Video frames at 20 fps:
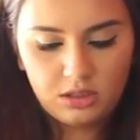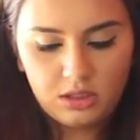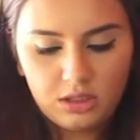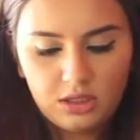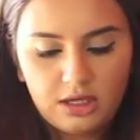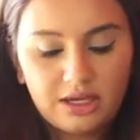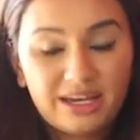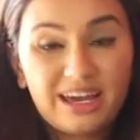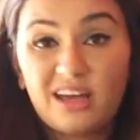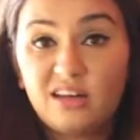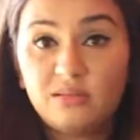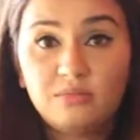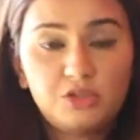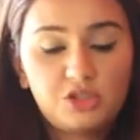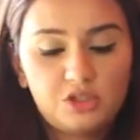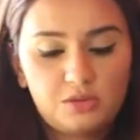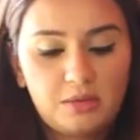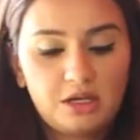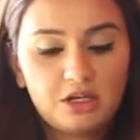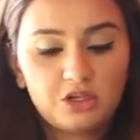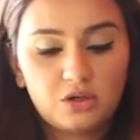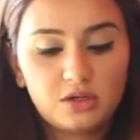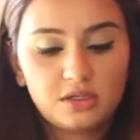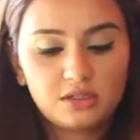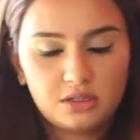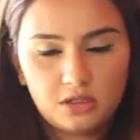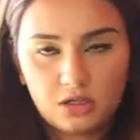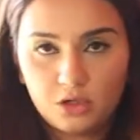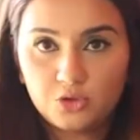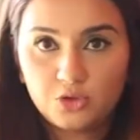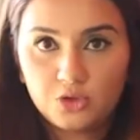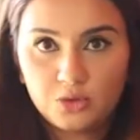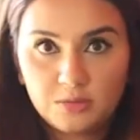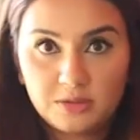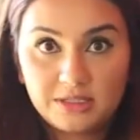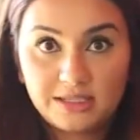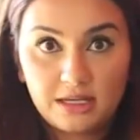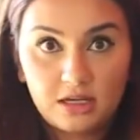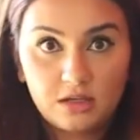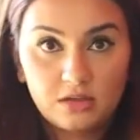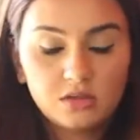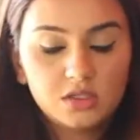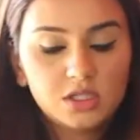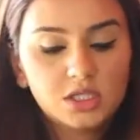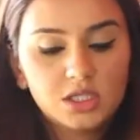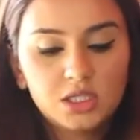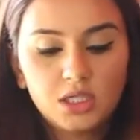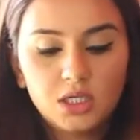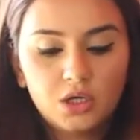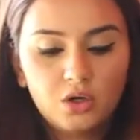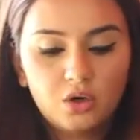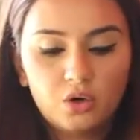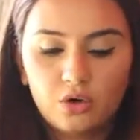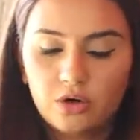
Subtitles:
again, just make sure it's 100%